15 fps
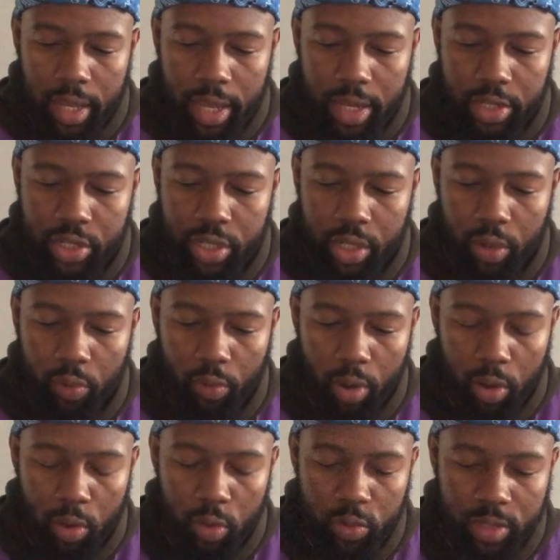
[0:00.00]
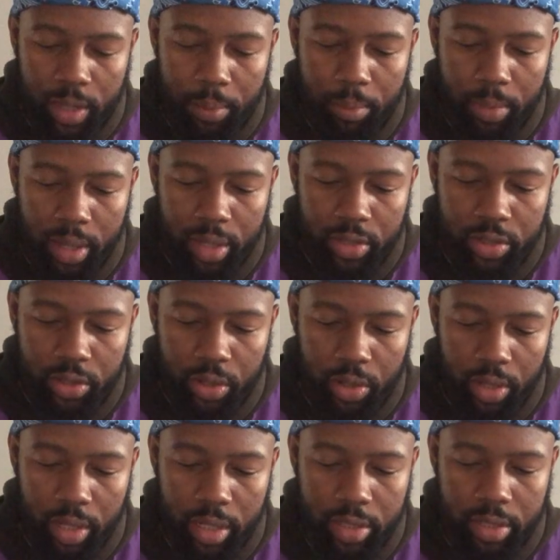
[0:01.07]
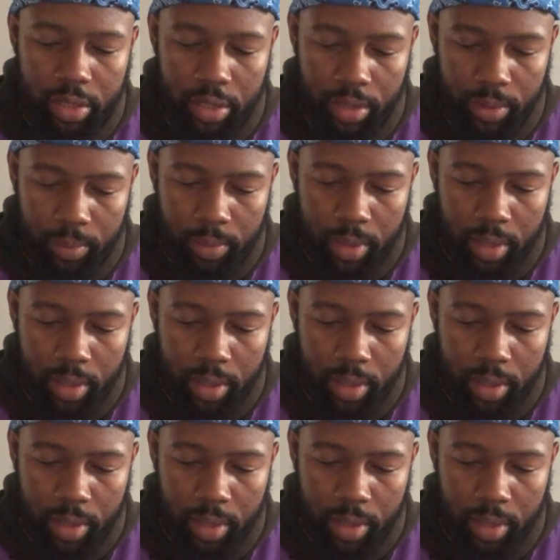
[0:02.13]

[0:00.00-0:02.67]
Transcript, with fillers: And she arose and ministered unto them.